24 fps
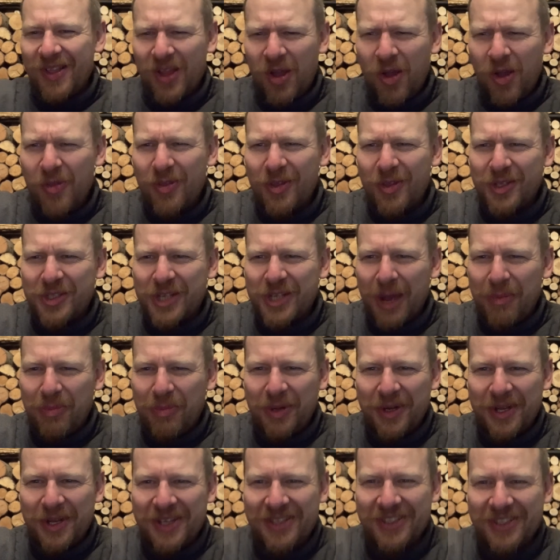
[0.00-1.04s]
on the
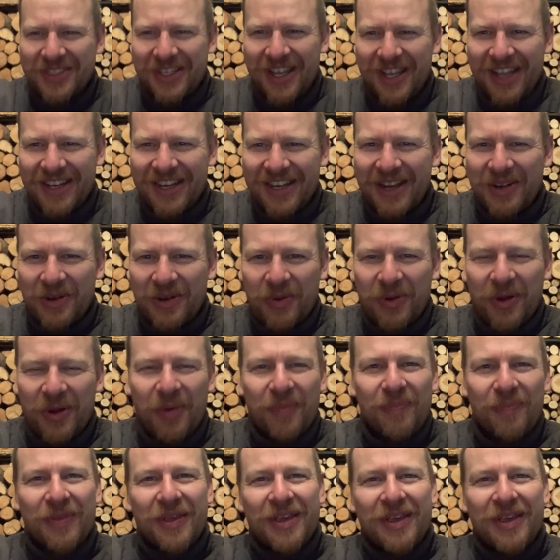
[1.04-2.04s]
Japanese side. I don't know.